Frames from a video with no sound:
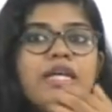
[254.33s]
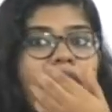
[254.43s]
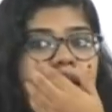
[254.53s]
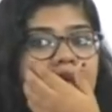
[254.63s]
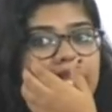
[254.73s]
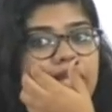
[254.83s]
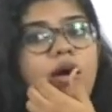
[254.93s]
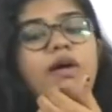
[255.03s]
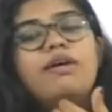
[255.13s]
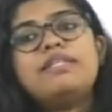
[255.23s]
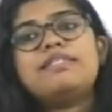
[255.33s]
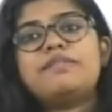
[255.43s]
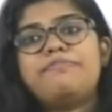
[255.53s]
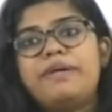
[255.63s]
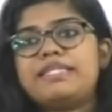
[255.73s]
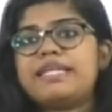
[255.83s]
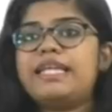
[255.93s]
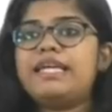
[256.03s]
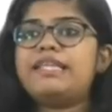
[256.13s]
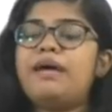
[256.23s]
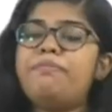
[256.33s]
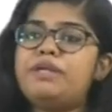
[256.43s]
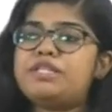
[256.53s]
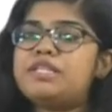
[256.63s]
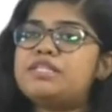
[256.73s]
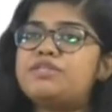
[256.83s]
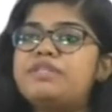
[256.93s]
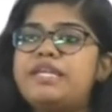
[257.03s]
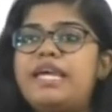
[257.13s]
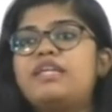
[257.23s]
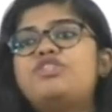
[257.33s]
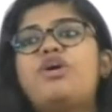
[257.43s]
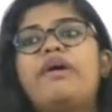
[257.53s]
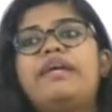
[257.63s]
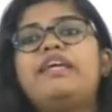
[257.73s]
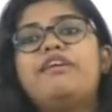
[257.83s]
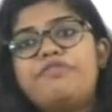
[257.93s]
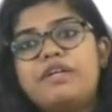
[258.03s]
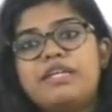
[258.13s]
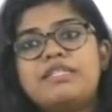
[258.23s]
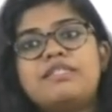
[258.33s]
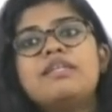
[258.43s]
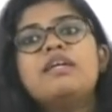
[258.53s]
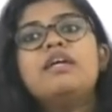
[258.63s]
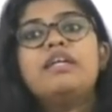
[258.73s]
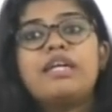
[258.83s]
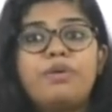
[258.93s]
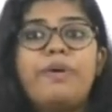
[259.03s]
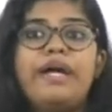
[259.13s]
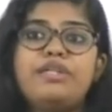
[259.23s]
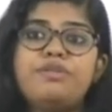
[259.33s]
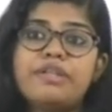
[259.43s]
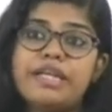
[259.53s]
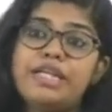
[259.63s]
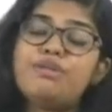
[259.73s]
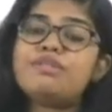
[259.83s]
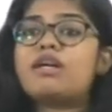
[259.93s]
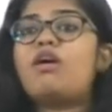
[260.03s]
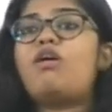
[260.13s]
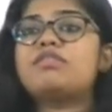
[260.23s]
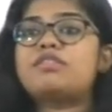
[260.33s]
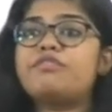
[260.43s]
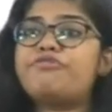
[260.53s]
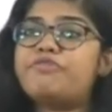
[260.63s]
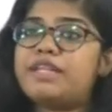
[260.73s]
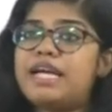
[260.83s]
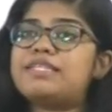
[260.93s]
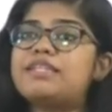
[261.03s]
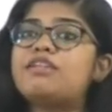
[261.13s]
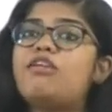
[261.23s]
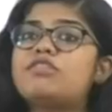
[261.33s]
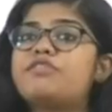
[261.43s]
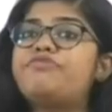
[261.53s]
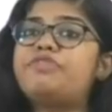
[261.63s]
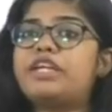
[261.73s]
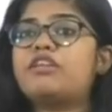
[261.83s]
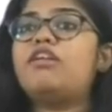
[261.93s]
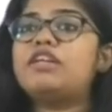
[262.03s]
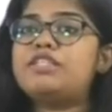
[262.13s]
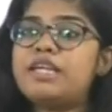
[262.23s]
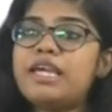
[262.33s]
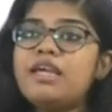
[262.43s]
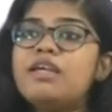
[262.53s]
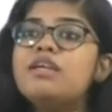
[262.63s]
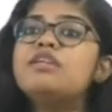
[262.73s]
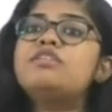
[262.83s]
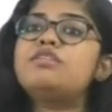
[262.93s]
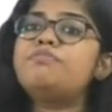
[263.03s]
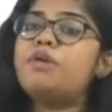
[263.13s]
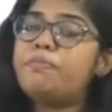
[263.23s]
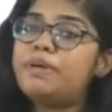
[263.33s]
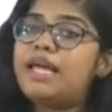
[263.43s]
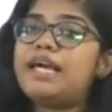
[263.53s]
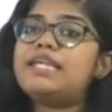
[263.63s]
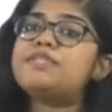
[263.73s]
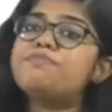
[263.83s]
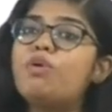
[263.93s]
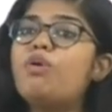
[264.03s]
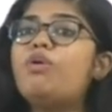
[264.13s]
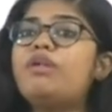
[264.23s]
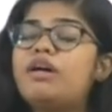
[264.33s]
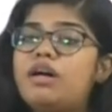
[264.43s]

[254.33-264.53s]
And the goal is basically the ambition is to take joint efforts required to reduce the cost of finance and cost of technology to mobilize more